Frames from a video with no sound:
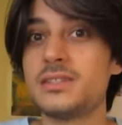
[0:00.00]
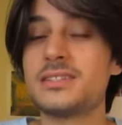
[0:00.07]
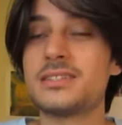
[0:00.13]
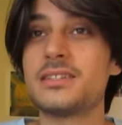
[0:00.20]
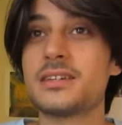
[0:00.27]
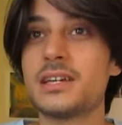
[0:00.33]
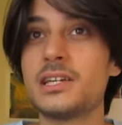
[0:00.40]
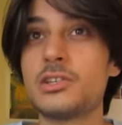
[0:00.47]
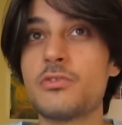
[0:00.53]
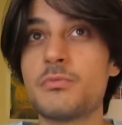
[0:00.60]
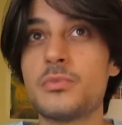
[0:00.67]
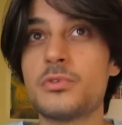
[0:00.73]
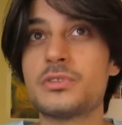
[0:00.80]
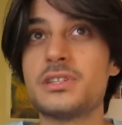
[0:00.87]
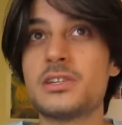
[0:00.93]
It's the kind of
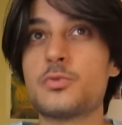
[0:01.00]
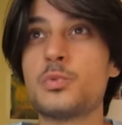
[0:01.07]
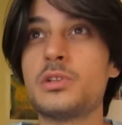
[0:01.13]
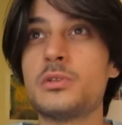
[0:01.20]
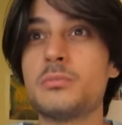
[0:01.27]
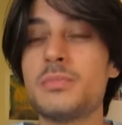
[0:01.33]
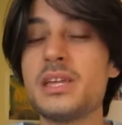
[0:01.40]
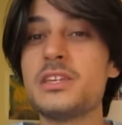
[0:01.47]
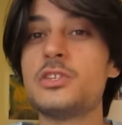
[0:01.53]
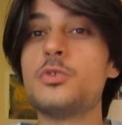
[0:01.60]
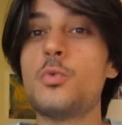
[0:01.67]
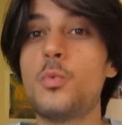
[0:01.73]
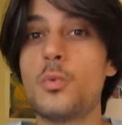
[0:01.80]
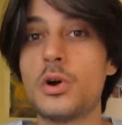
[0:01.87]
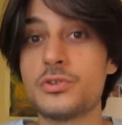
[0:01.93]
book that will make
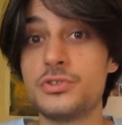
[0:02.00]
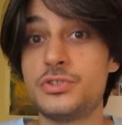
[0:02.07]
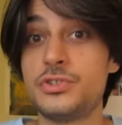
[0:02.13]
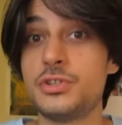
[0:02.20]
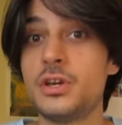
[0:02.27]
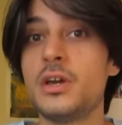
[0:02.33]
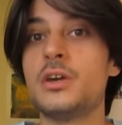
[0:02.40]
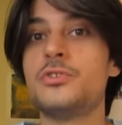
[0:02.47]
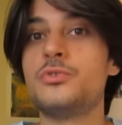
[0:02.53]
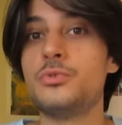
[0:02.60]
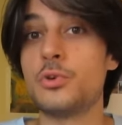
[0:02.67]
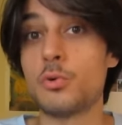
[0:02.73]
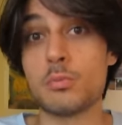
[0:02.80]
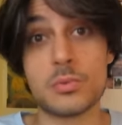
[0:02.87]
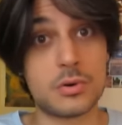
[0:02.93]
you want to
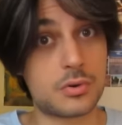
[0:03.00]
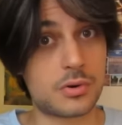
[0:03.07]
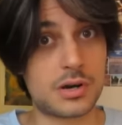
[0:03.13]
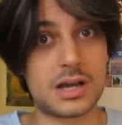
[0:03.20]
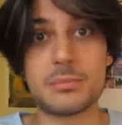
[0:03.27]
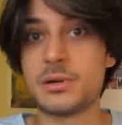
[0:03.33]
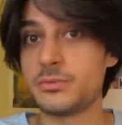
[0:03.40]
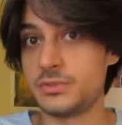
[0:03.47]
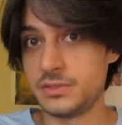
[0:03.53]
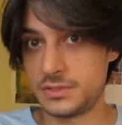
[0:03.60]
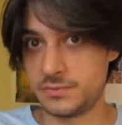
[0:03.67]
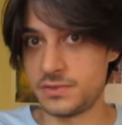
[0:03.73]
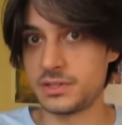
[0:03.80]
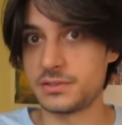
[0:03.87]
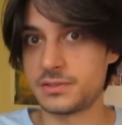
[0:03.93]
know more about
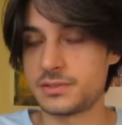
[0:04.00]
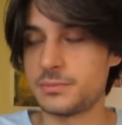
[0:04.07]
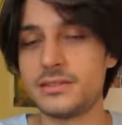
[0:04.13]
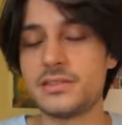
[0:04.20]
these things.